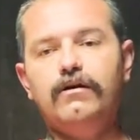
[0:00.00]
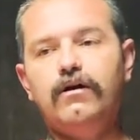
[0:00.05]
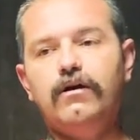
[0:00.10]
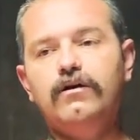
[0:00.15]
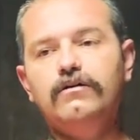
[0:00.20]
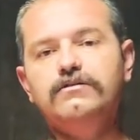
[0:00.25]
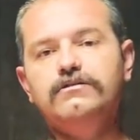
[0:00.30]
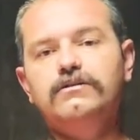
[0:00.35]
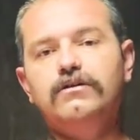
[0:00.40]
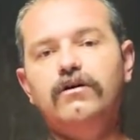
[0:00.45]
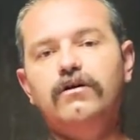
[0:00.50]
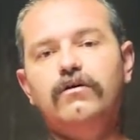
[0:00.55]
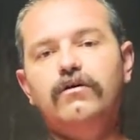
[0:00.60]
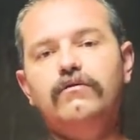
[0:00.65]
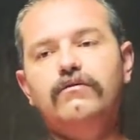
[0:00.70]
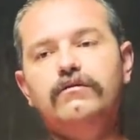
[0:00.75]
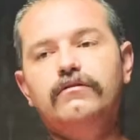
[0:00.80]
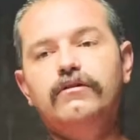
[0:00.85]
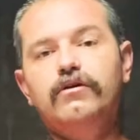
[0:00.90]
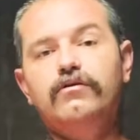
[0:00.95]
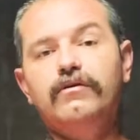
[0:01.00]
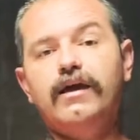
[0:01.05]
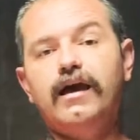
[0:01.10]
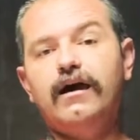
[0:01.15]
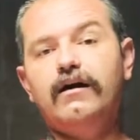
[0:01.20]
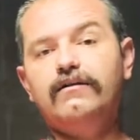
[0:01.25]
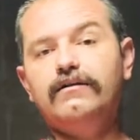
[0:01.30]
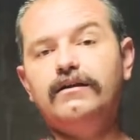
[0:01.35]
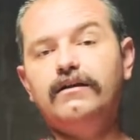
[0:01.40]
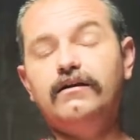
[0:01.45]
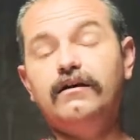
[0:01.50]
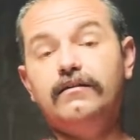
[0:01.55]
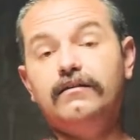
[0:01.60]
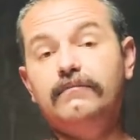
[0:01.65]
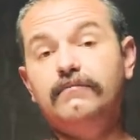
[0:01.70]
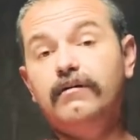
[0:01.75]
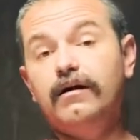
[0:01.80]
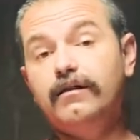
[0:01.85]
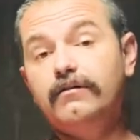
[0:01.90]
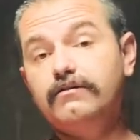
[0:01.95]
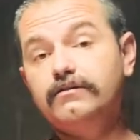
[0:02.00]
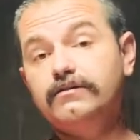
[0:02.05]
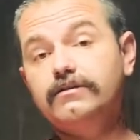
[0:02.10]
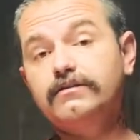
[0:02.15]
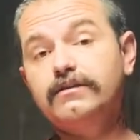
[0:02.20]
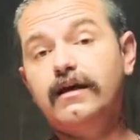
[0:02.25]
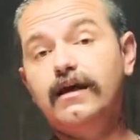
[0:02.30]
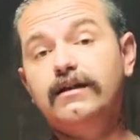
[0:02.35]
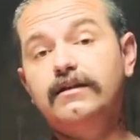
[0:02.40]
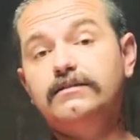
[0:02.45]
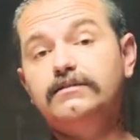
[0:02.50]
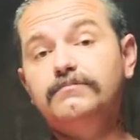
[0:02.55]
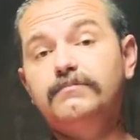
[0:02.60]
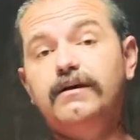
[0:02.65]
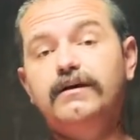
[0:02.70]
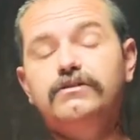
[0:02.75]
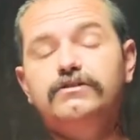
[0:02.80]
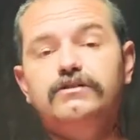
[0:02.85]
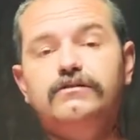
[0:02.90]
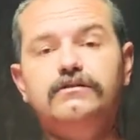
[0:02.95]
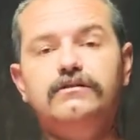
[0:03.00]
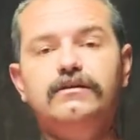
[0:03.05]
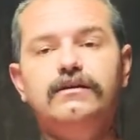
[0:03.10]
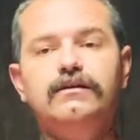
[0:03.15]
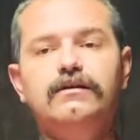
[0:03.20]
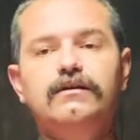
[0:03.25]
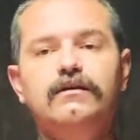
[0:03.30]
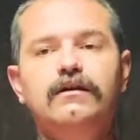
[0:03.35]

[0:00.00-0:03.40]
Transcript: Also, locality on the mother's side especially,